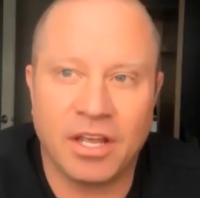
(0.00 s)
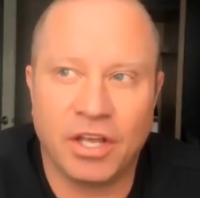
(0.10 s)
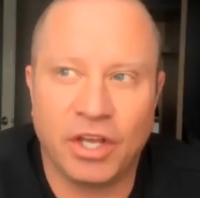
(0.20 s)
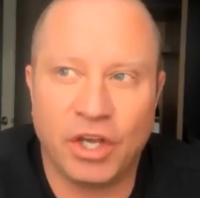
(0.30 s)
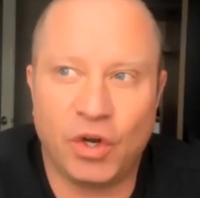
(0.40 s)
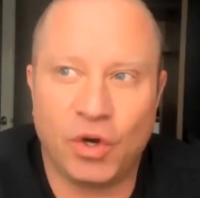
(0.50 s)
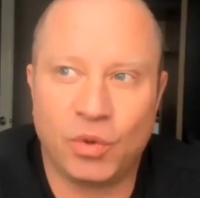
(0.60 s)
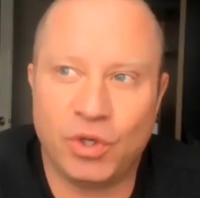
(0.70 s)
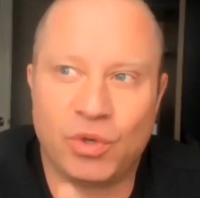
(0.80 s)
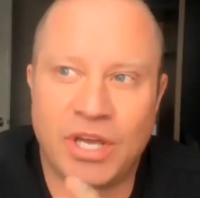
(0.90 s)
you
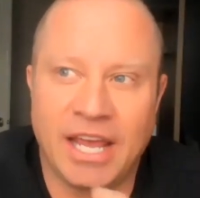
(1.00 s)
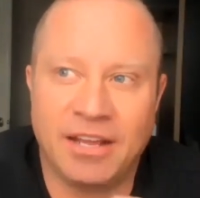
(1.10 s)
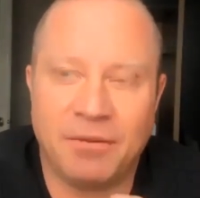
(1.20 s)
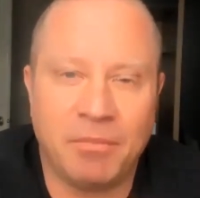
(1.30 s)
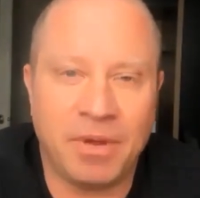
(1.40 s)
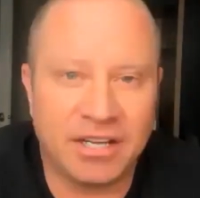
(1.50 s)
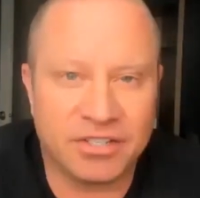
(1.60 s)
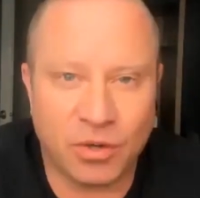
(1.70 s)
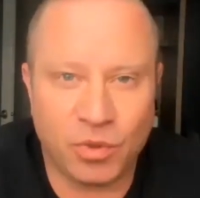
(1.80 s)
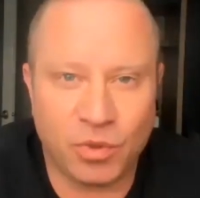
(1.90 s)
know you can't make
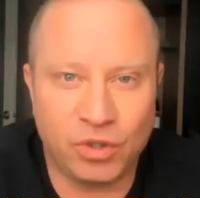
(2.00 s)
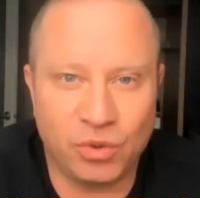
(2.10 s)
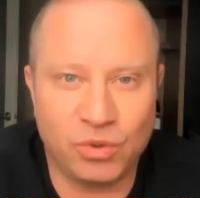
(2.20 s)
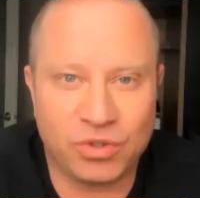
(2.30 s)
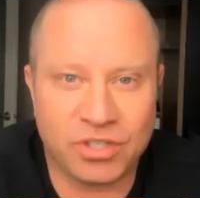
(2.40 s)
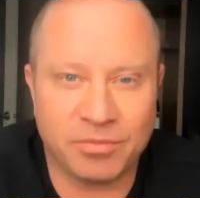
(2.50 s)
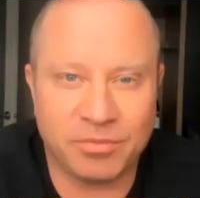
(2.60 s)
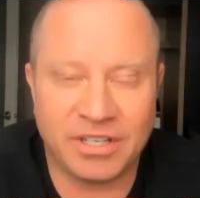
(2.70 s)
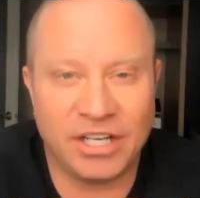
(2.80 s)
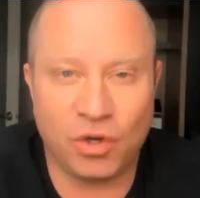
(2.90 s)
someone do something
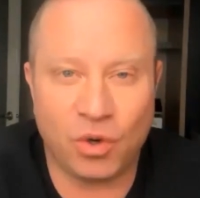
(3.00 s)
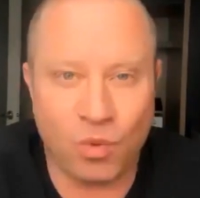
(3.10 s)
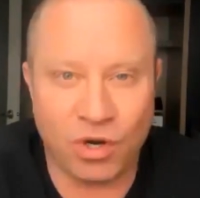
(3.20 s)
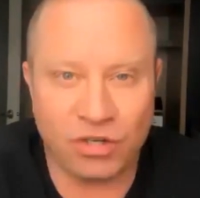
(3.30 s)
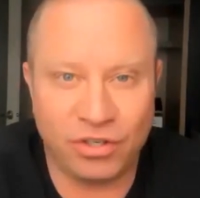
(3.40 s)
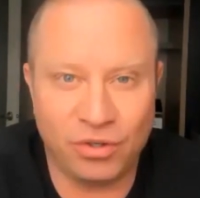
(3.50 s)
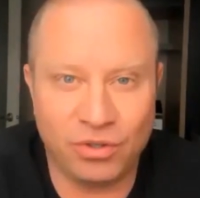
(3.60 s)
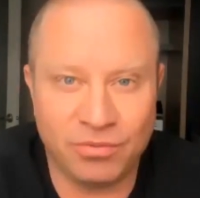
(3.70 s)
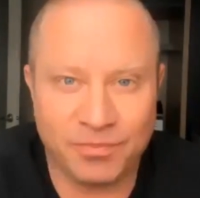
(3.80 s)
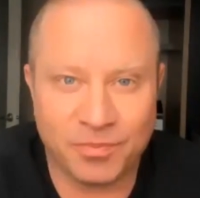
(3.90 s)
they don't want to
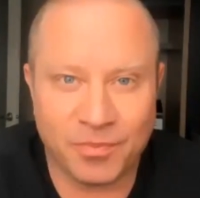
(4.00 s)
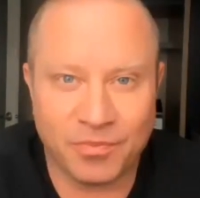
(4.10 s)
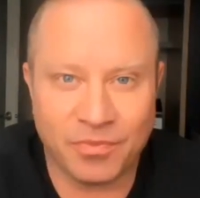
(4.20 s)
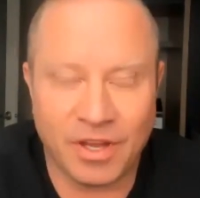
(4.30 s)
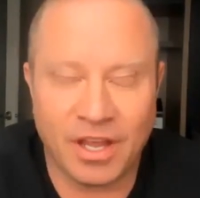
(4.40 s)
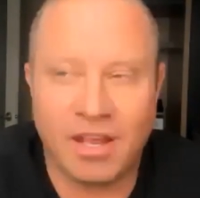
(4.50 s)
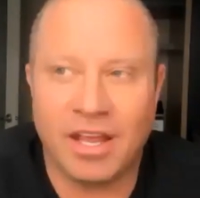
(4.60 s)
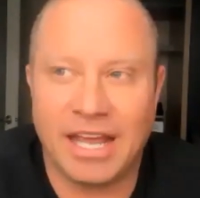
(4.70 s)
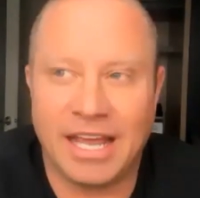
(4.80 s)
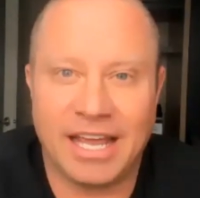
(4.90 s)
do
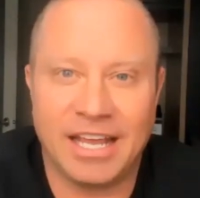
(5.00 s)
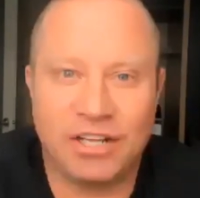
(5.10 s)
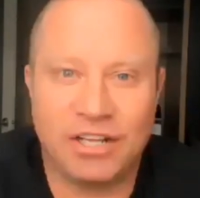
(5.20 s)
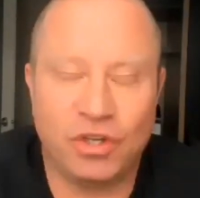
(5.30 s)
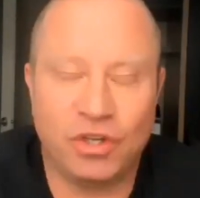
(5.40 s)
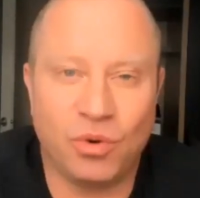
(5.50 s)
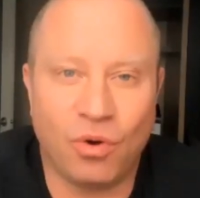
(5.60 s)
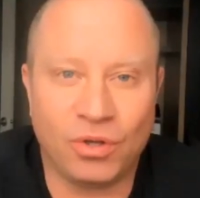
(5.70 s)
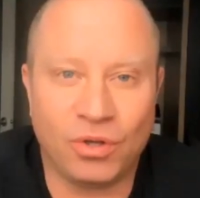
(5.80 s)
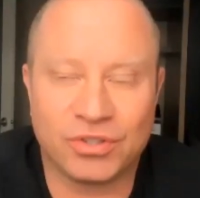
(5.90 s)
and you
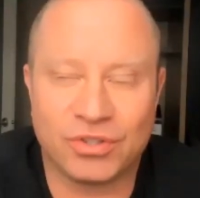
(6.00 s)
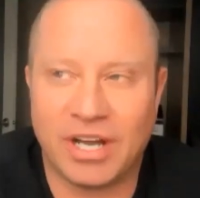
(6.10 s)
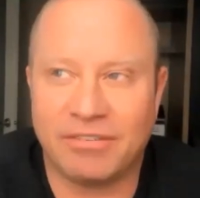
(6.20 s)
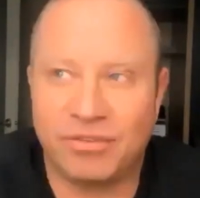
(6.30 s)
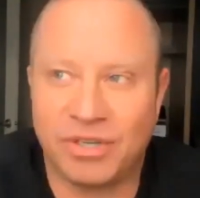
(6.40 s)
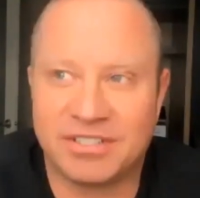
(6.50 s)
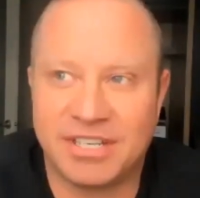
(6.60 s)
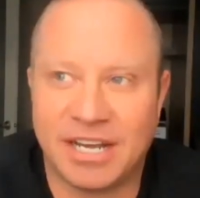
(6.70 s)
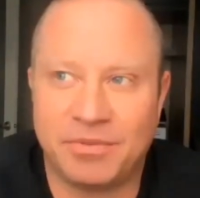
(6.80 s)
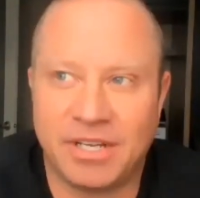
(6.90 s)
also have to
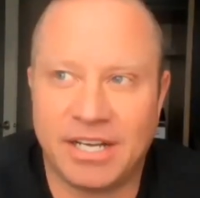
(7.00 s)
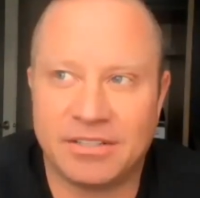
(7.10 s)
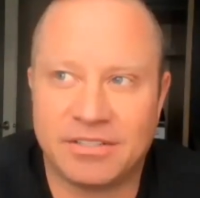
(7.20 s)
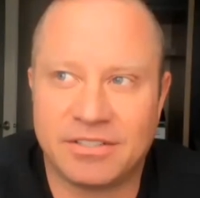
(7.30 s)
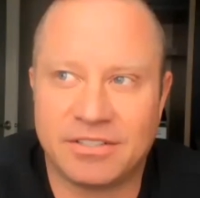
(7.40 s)
accept that